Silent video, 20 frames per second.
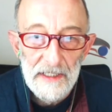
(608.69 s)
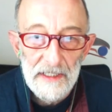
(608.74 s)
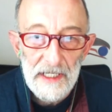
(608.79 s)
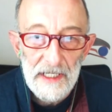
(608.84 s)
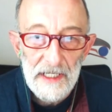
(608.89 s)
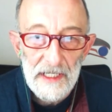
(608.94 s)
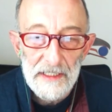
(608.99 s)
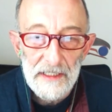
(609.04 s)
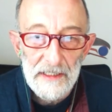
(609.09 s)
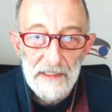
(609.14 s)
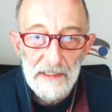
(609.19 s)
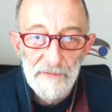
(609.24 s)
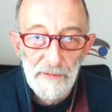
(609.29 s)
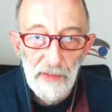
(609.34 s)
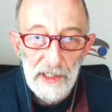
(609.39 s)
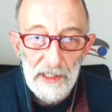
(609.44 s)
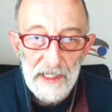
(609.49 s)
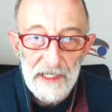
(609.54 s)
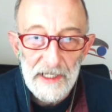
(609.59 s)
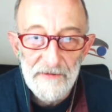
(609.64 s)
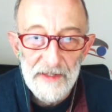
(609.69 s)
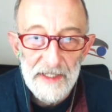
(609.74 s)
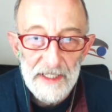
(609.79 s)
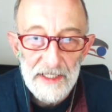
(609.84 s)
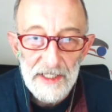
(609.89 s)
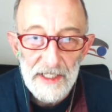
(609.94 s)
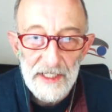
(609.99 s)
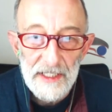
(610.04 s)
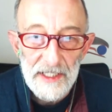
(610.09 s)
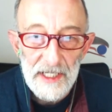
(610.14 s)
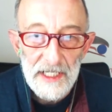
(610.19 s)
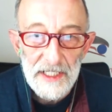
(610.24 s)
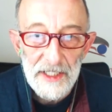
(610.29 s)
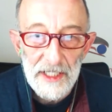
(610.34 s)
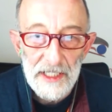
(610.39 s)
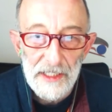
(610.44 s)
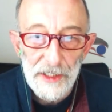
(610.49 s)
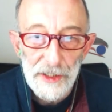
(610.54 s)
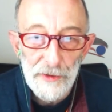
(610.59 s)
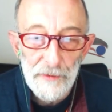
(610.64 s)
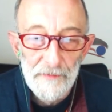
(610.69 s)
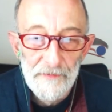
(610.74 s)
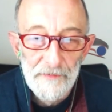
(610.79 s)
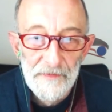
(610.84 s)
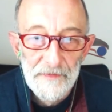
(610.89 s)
edict of believe this because I tell you.